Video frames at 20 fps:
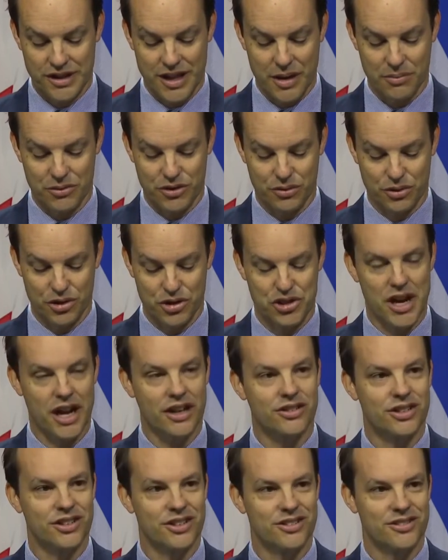them to
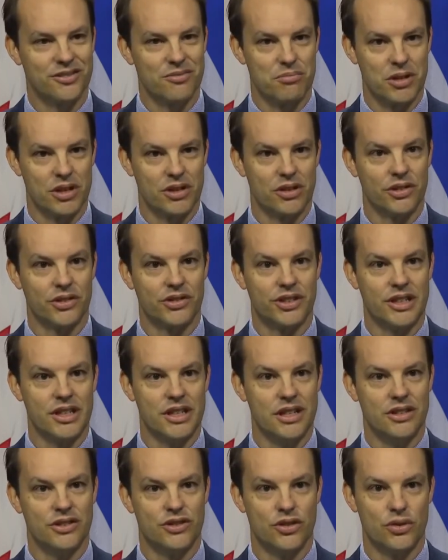reject Bill
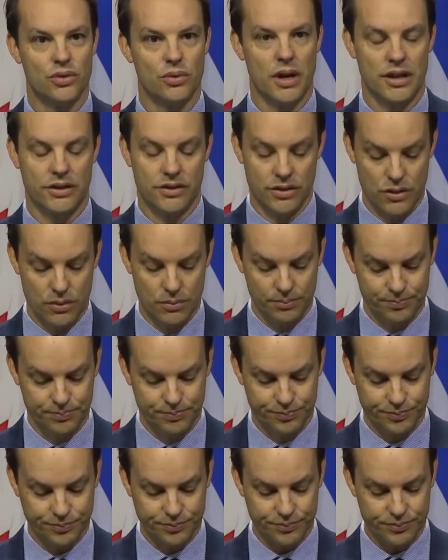C-282.
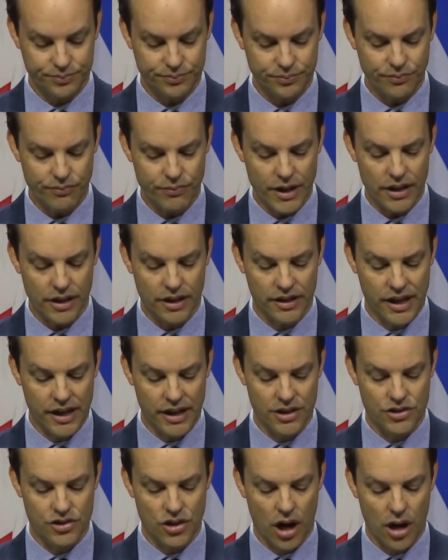
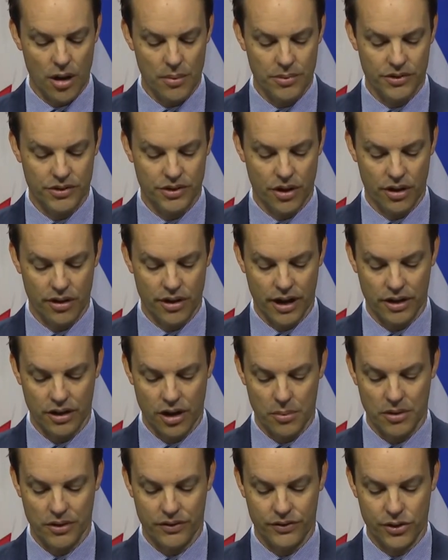Canadian jobs, our
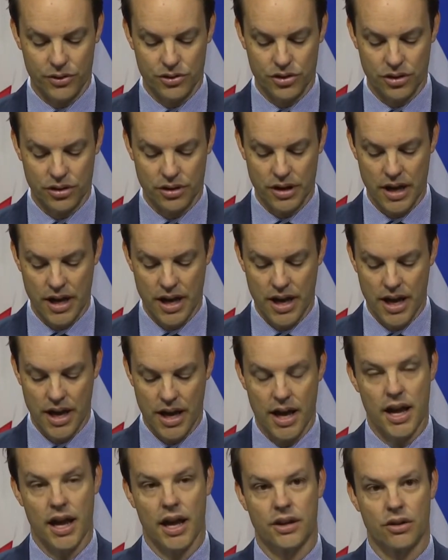economic future,
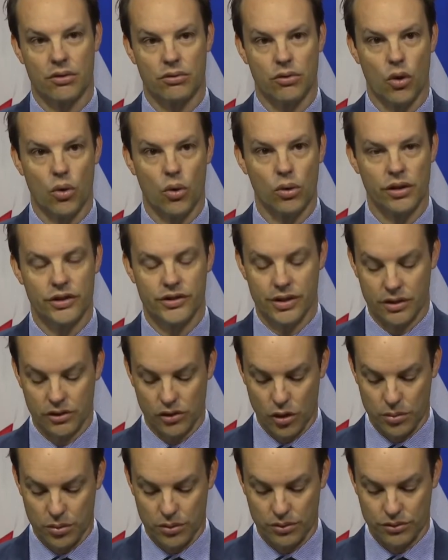and our role as a
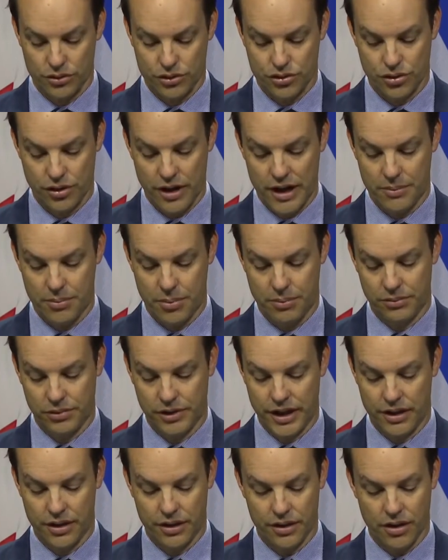global trade
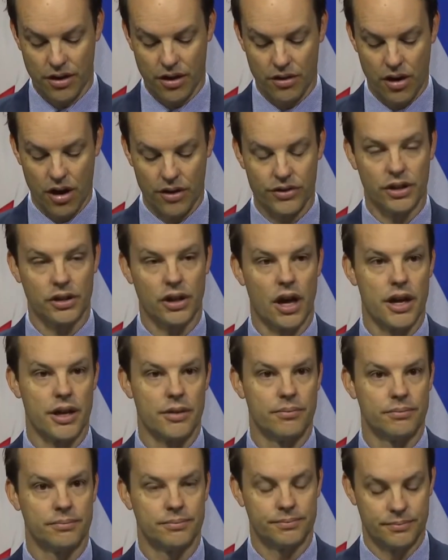leader are on the line.
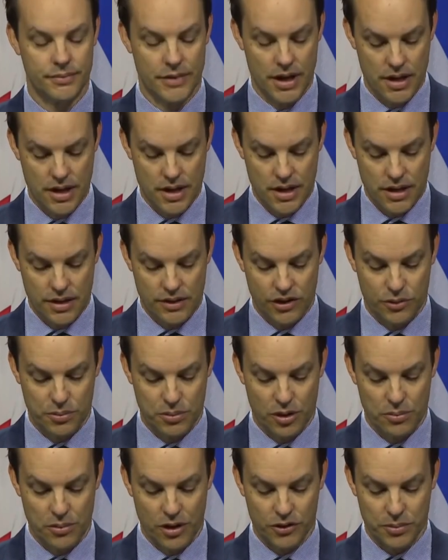This bill
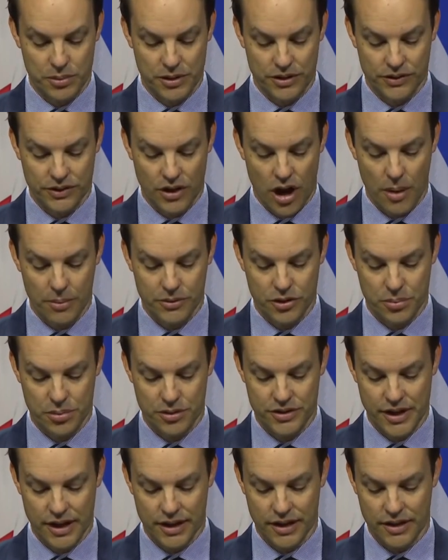must be stopped to
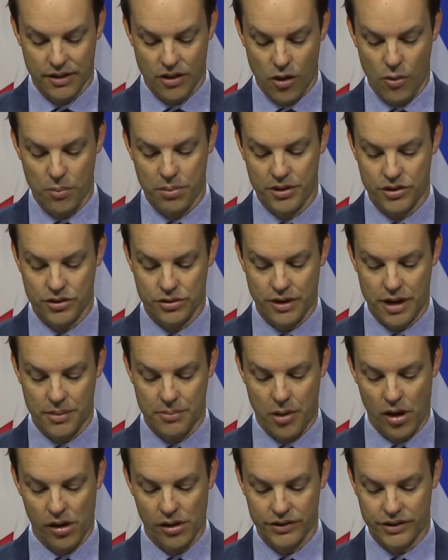protect open trade
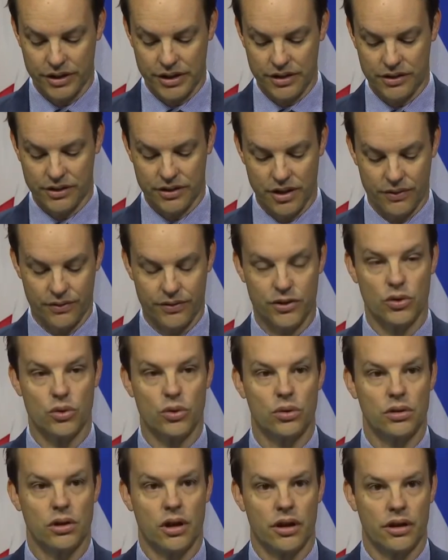policies that
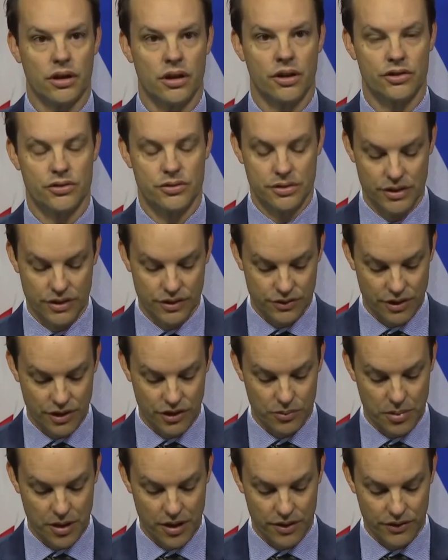fuel our country's
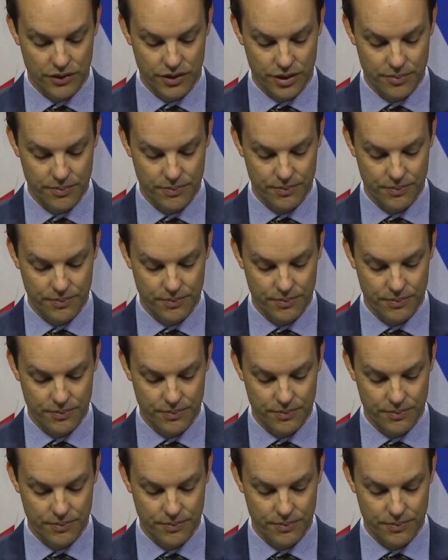transparency.